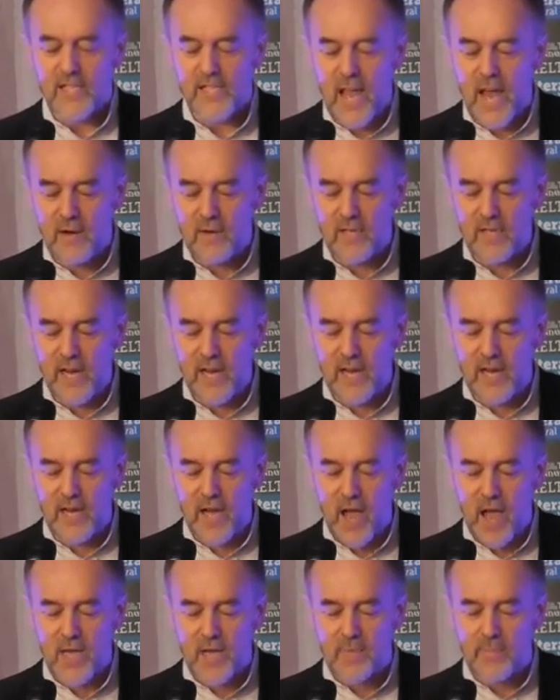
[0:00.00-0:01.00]

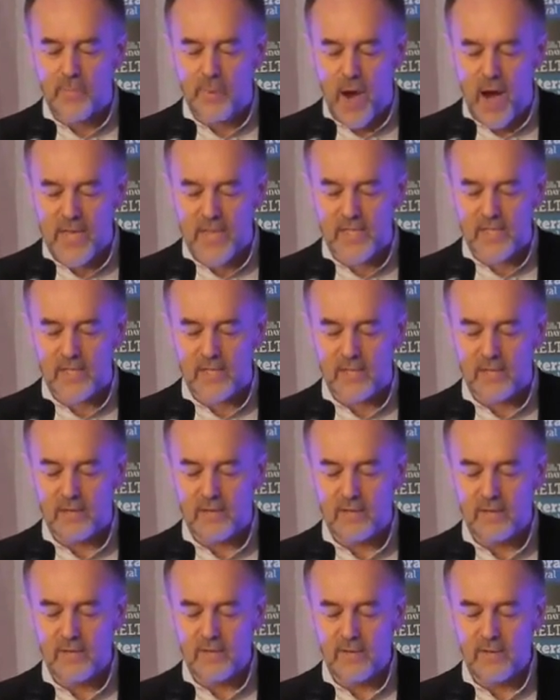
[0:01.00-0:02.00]
Sounding like breast,
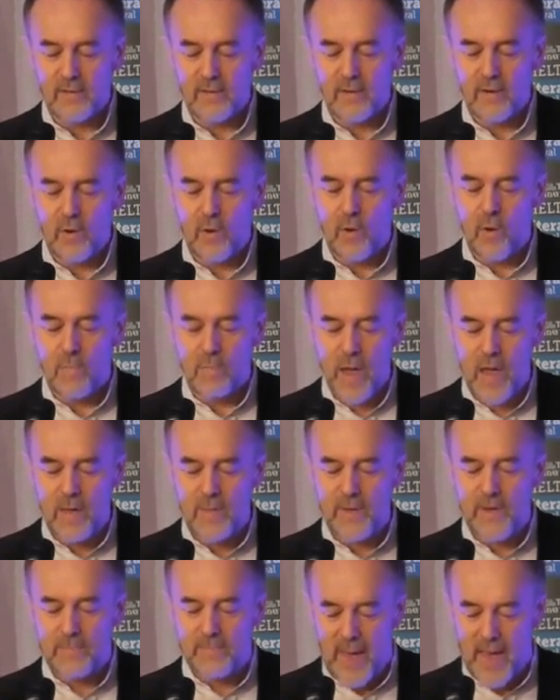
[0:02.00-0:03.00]
or
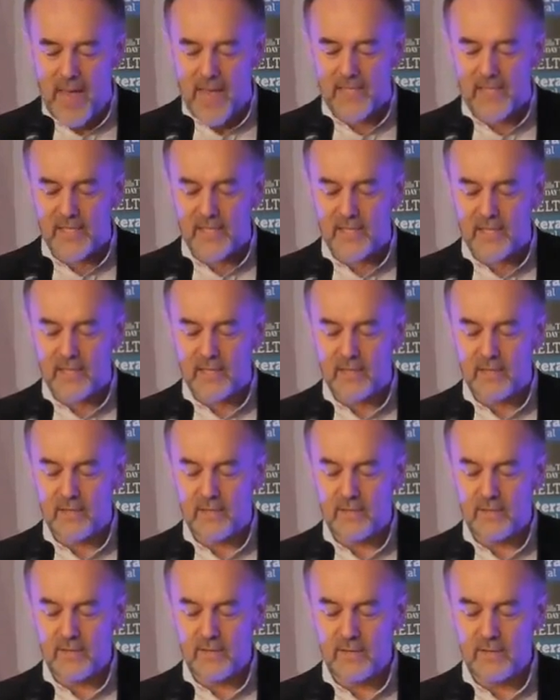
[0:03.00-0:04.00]
maybe pest,
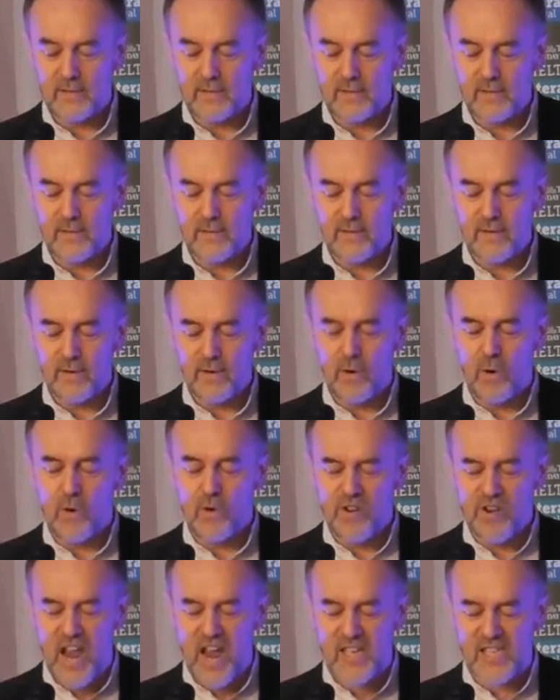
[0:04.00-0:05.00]

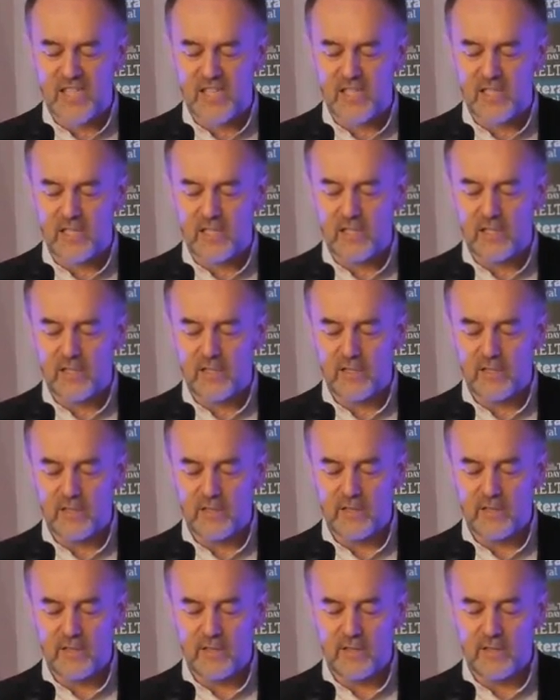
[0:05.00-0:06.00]
or nest,
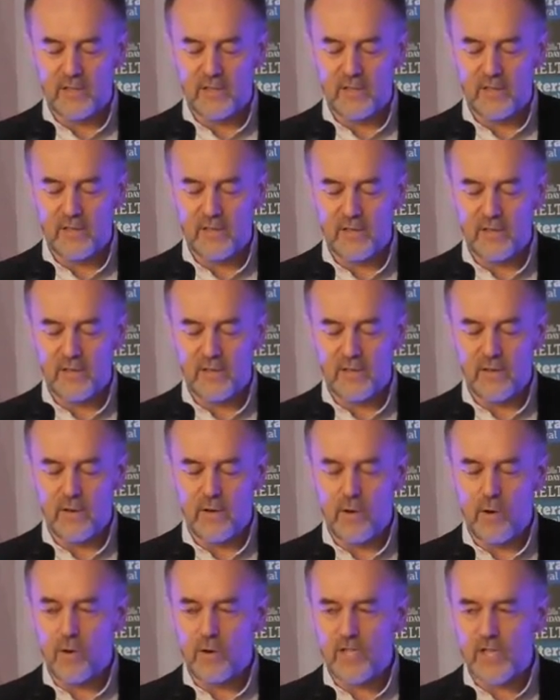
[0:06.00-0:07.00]

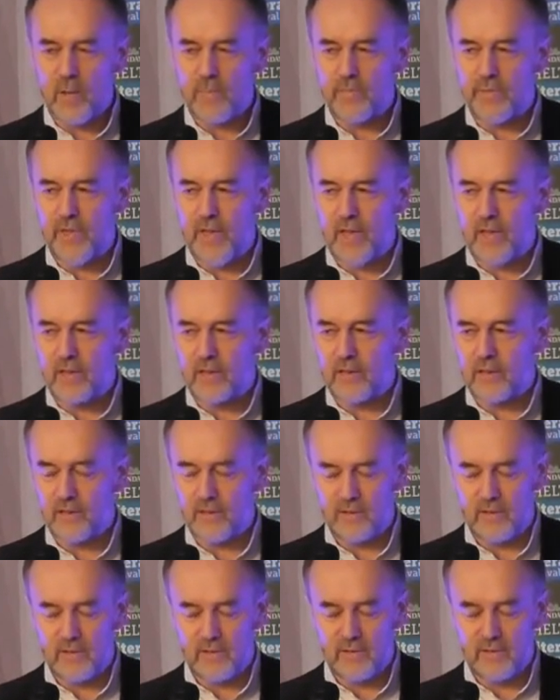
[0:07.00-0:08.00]
or
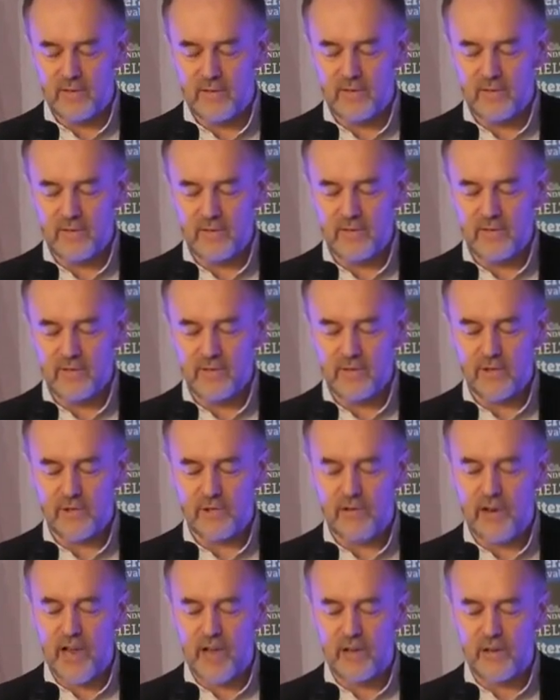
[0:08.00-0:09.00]
something,
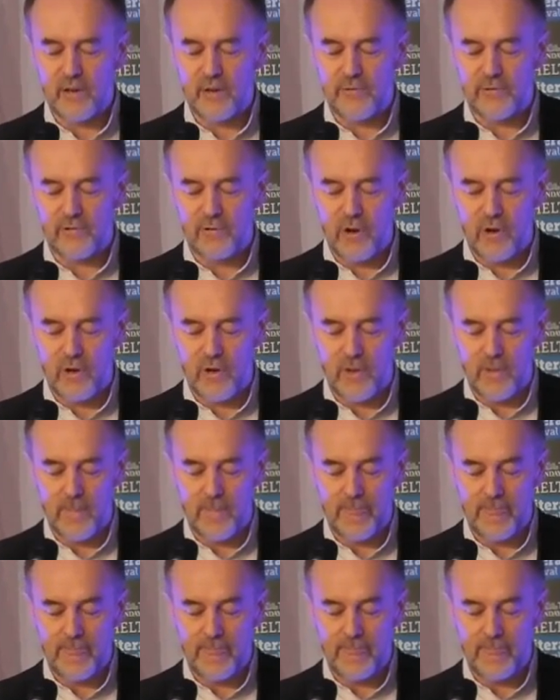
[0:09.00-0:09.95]
trailed off Trog.